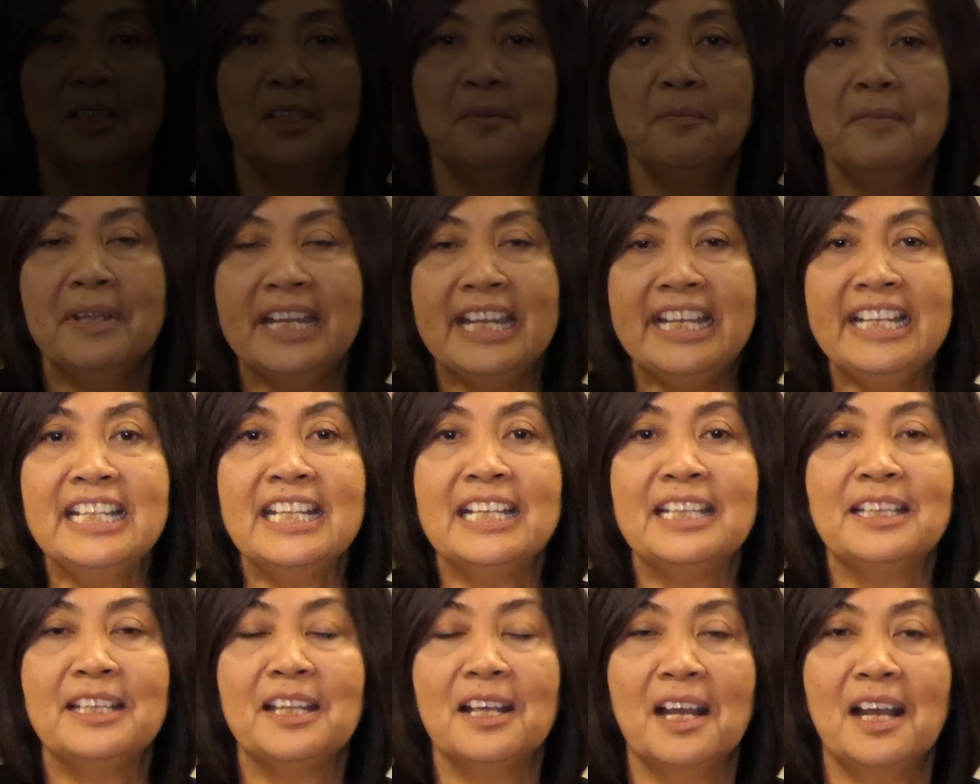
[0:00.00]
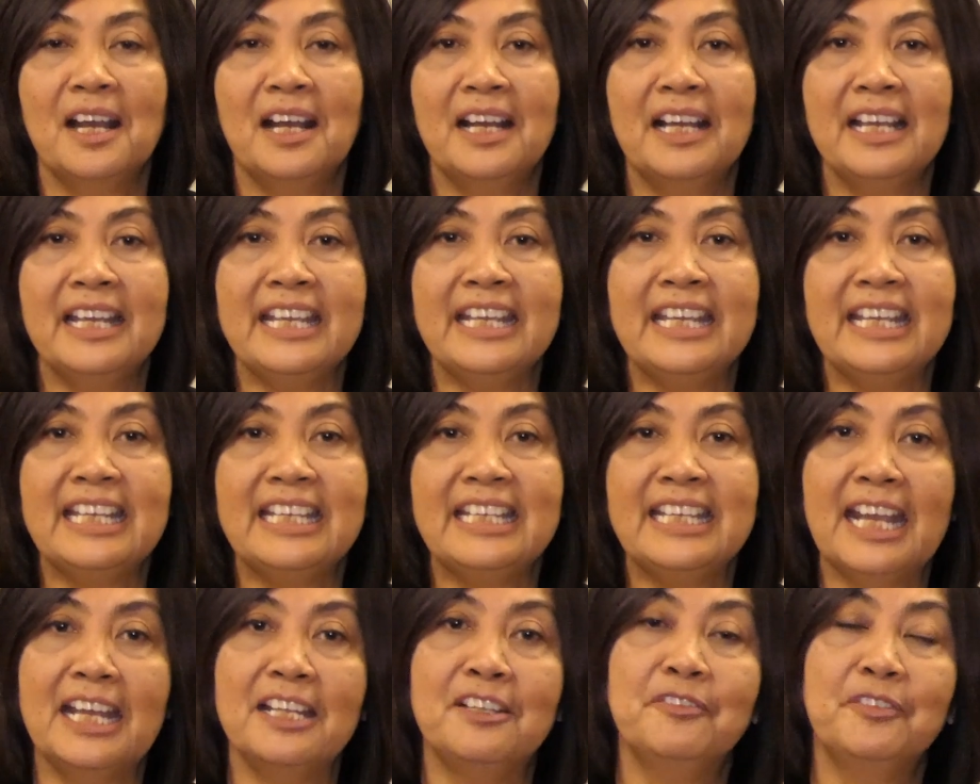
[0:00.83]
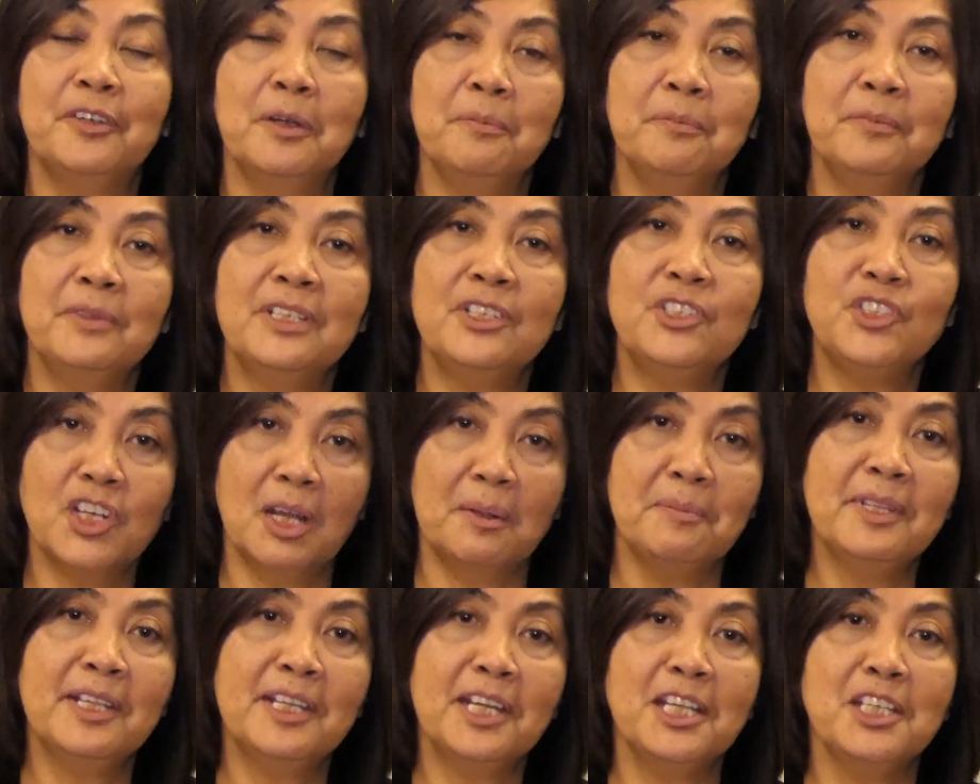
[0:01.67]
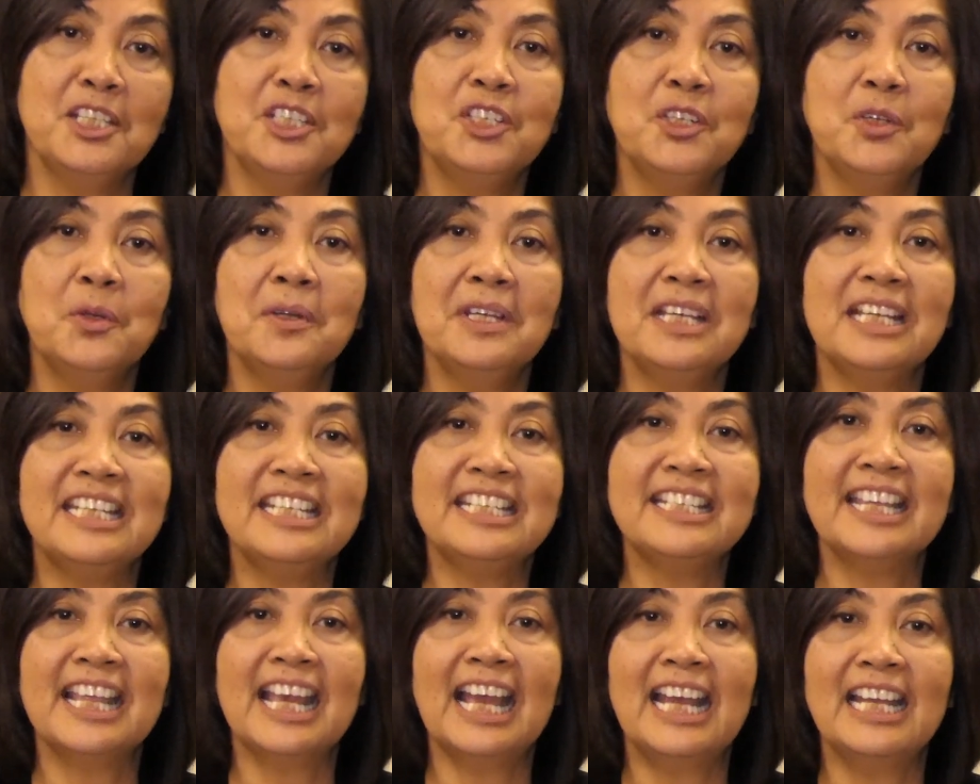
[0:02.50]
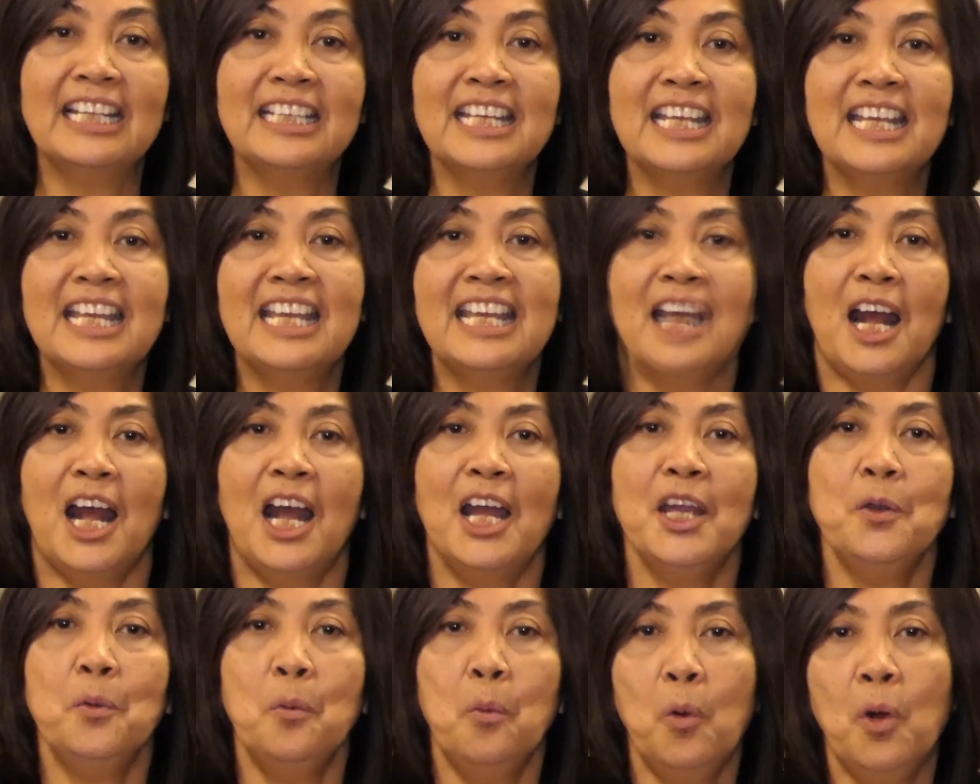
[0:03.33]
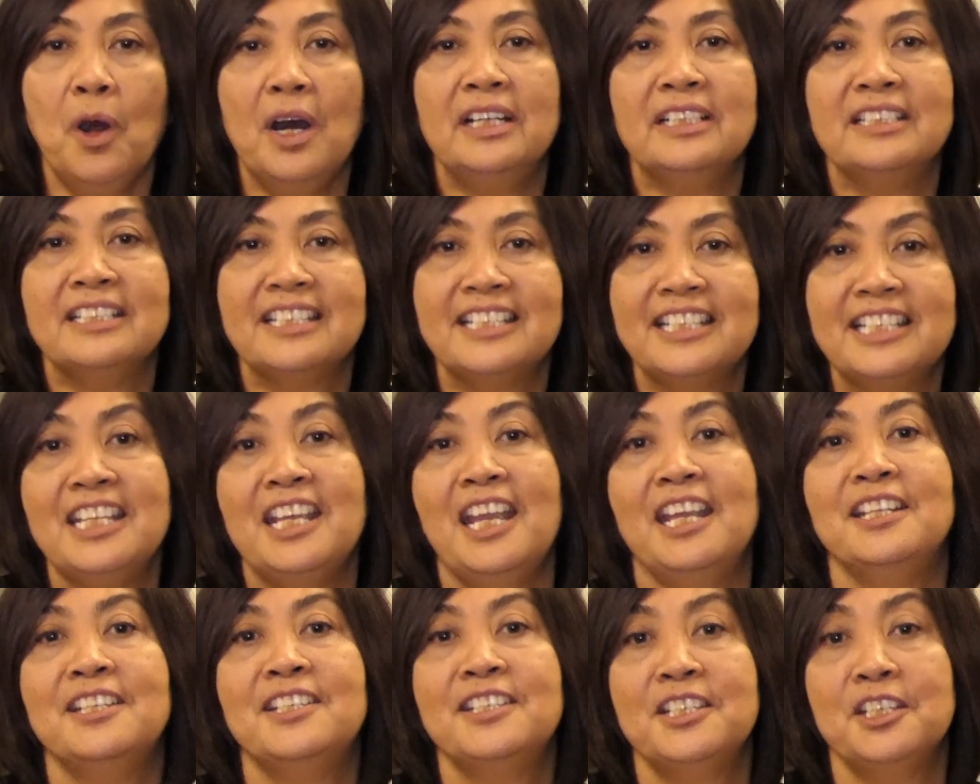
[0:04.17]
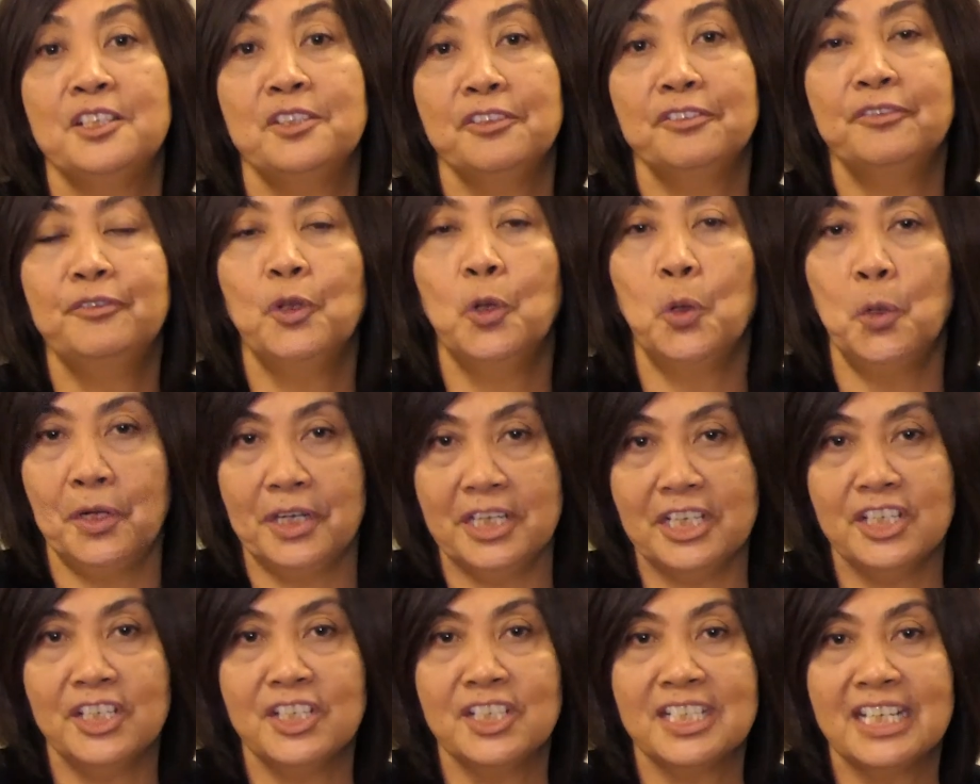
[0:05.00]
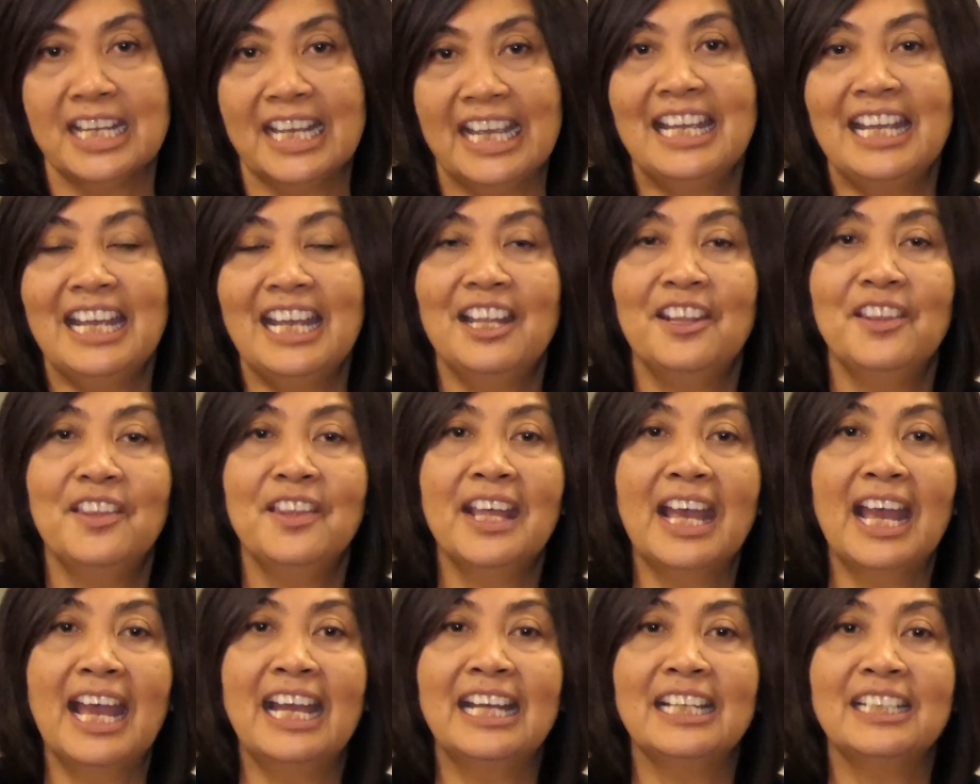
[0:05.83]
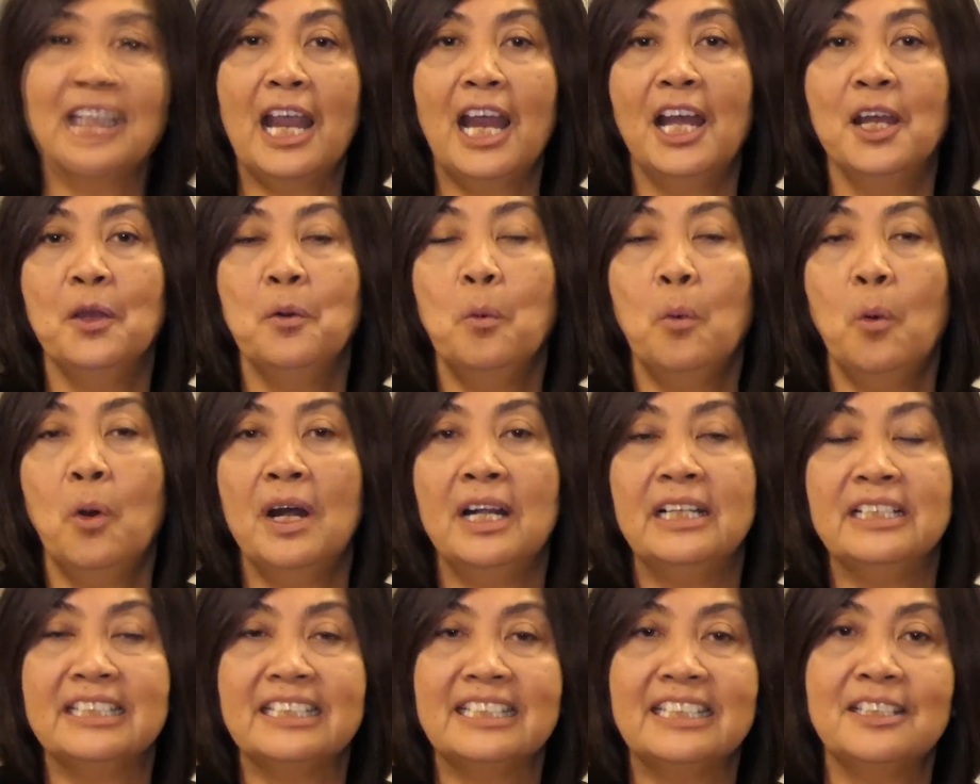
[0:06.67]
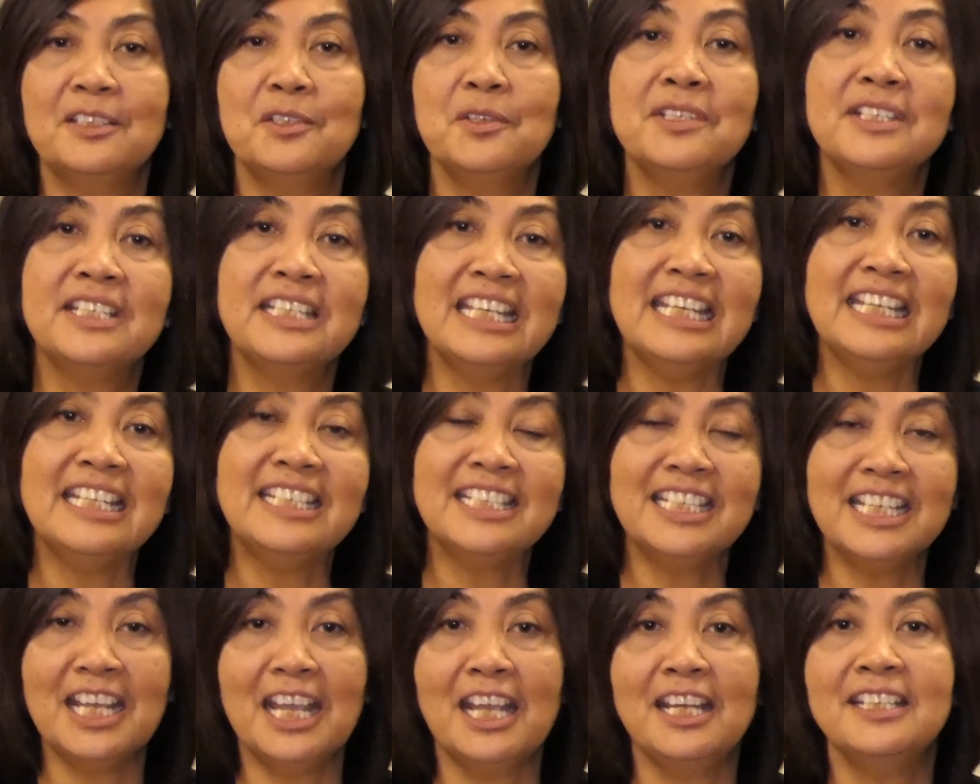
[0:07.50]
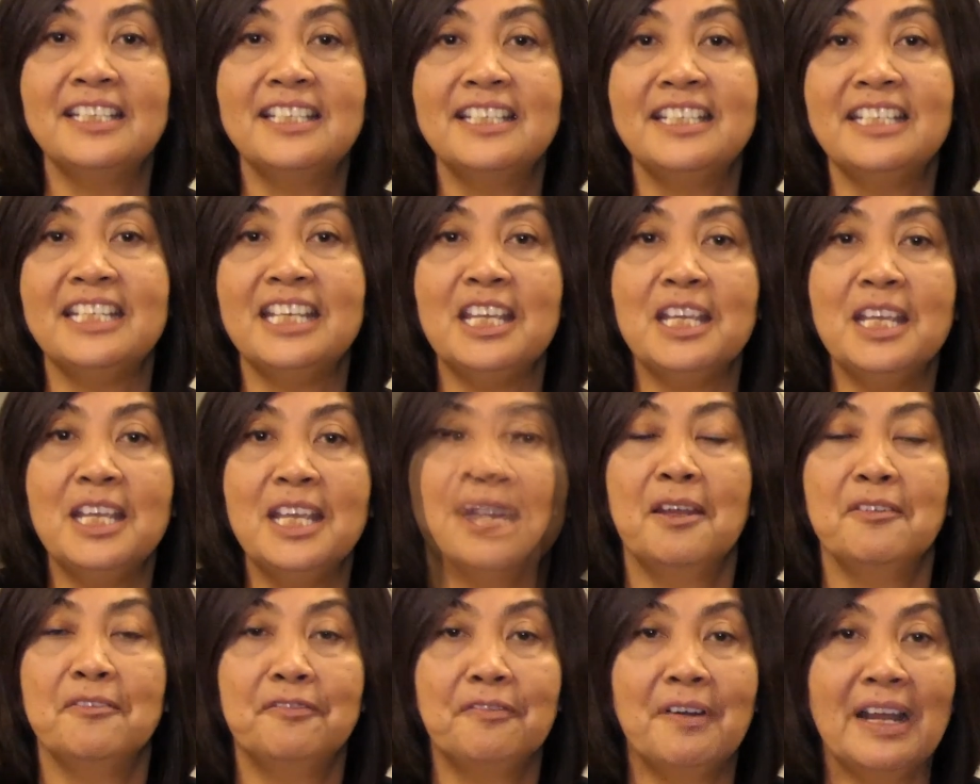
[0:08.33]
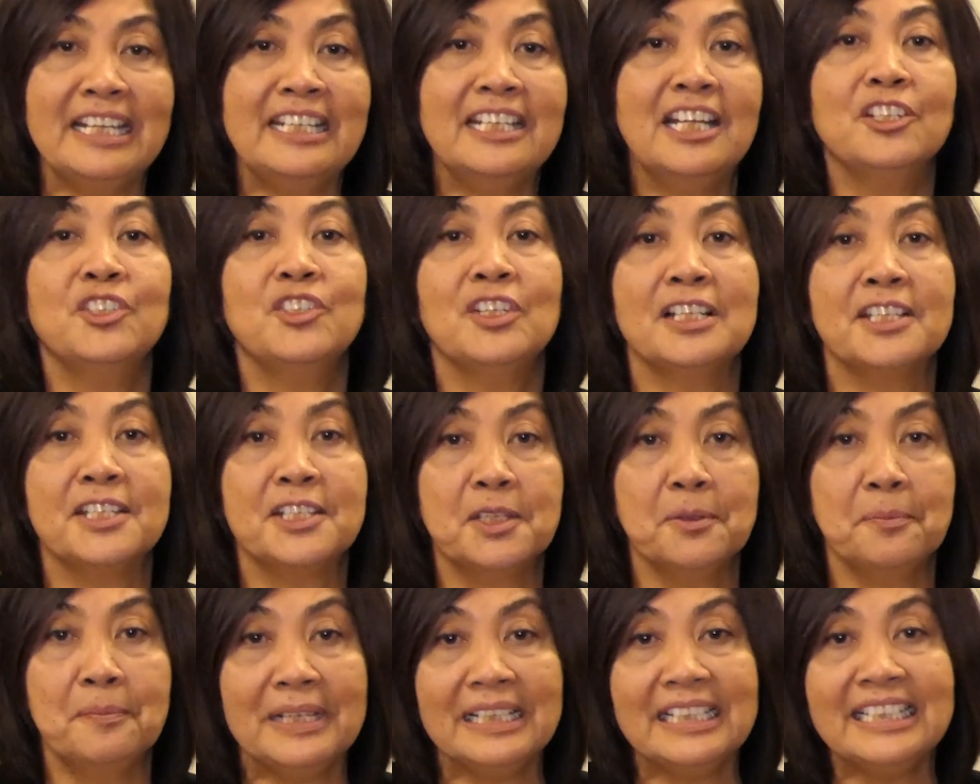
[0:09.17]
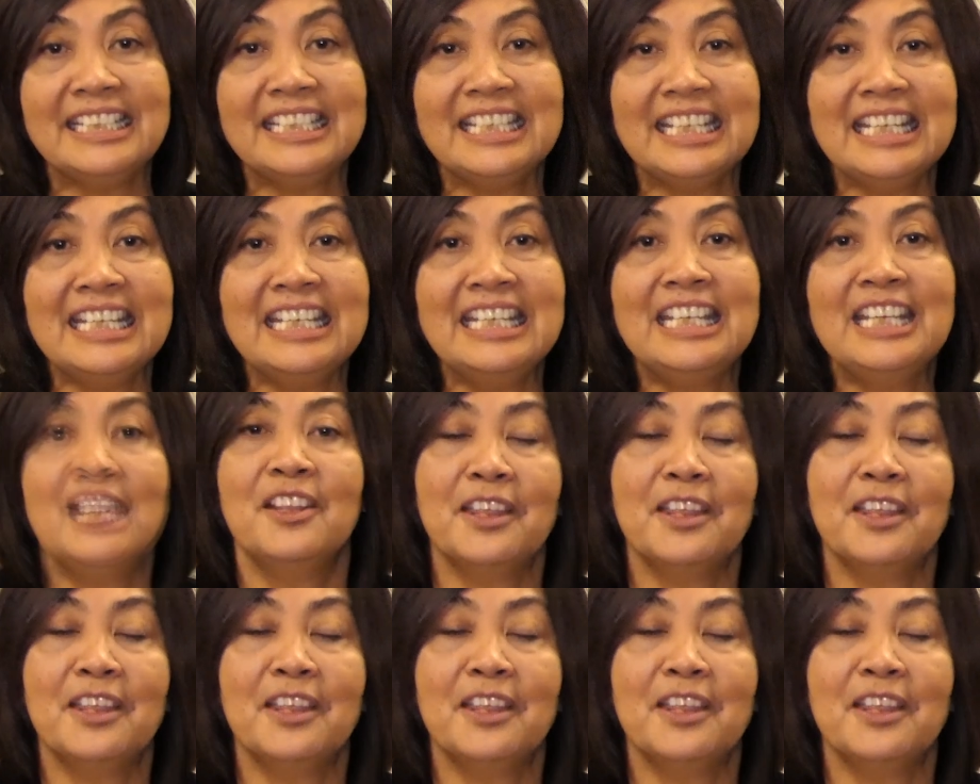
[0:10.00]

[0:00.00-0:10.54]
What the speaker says: The meaning that I get from the job that I do is that I want CHC to flourish, and that I want to see CHC have financial stability.